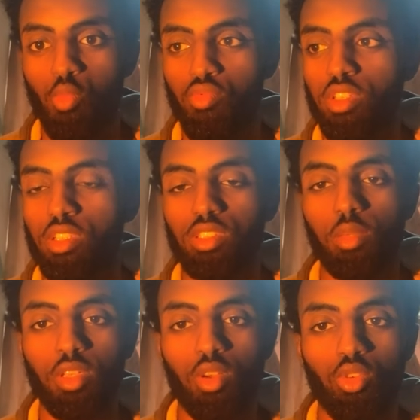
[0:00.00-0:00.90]
some need
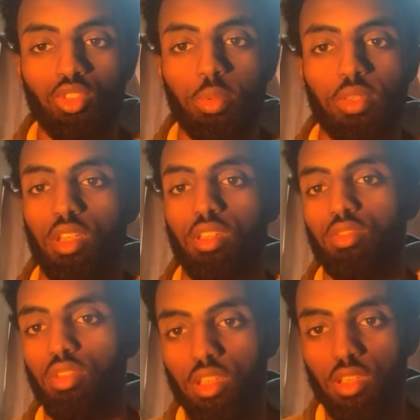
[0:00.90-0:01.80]
to be 100%
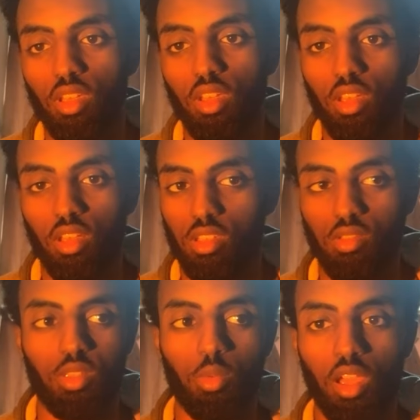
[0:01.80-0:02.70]
unique.
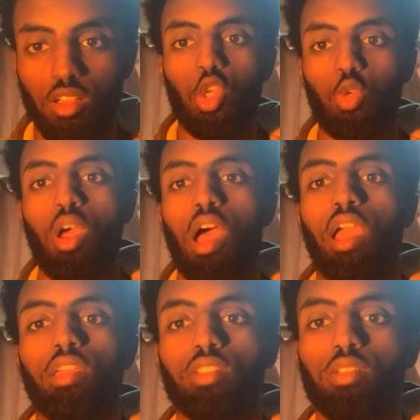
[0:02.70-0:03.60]
So anyway, this is what
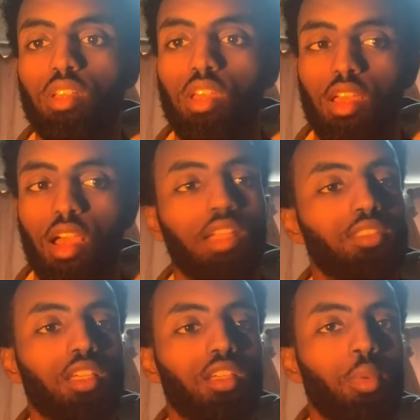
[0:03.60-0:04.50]
I do. I
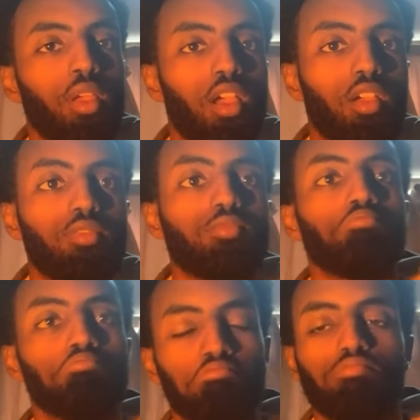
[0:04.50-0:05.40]
take a bit of
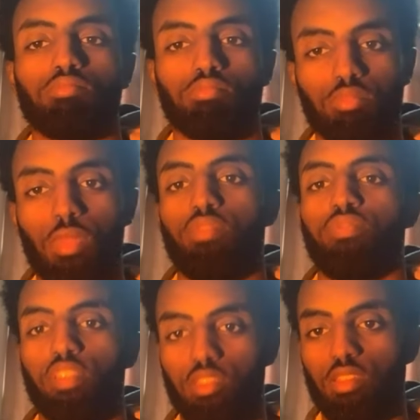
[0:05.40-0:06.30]
that
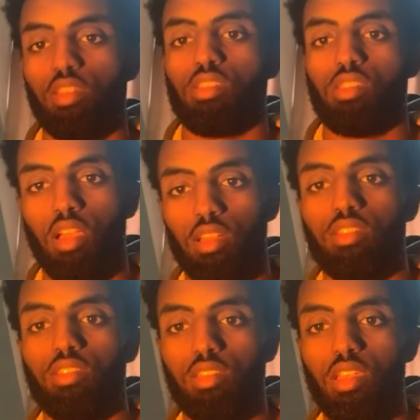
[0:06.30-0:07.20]
fits
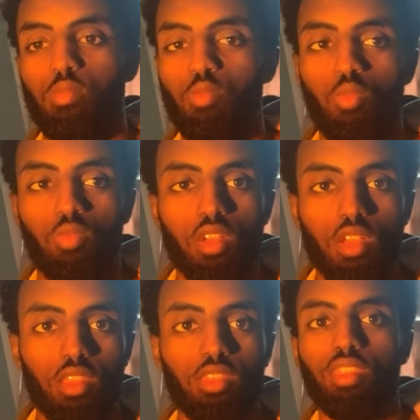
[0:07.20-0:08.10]
exactly the same.
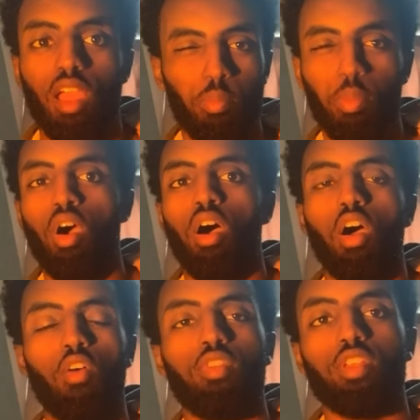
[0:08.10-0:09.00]
That
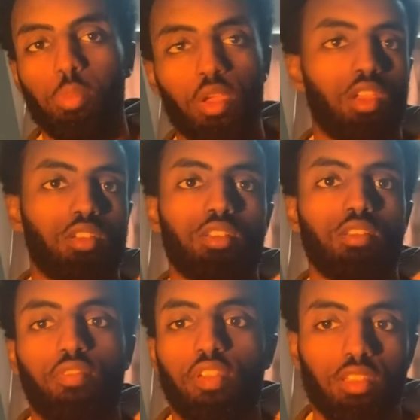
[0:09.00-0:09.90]
part of this
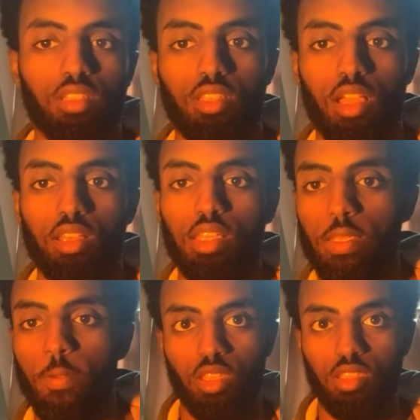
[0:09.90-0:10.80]
person fits
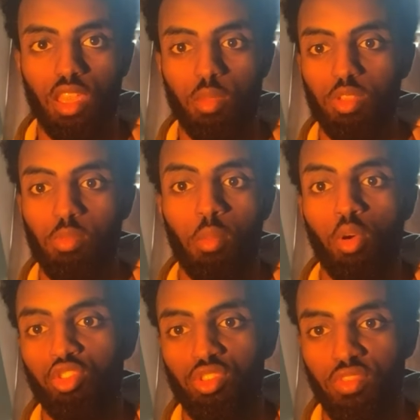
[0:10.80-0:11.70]
exactly the same as my
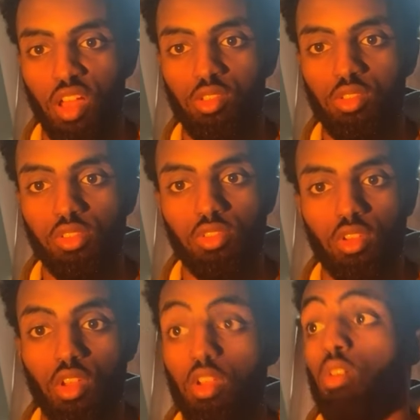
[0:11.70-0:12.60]
morals and values,
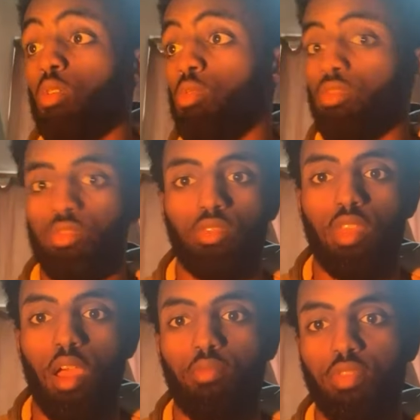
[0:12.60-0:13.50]
or
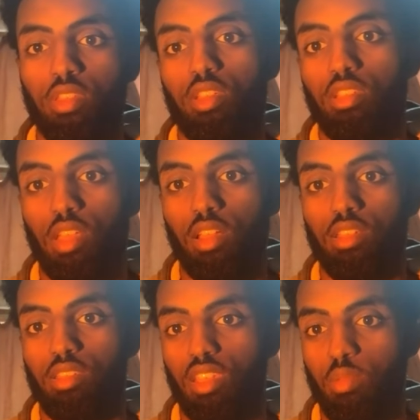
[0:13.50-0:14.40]
that fits exactly
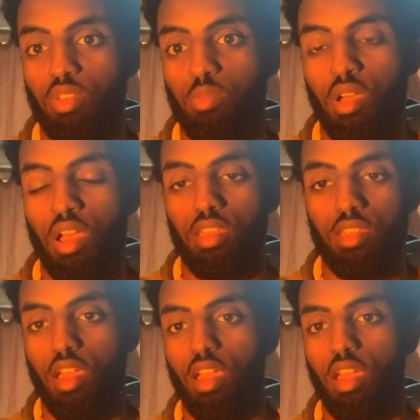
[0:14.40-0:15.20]
the same as my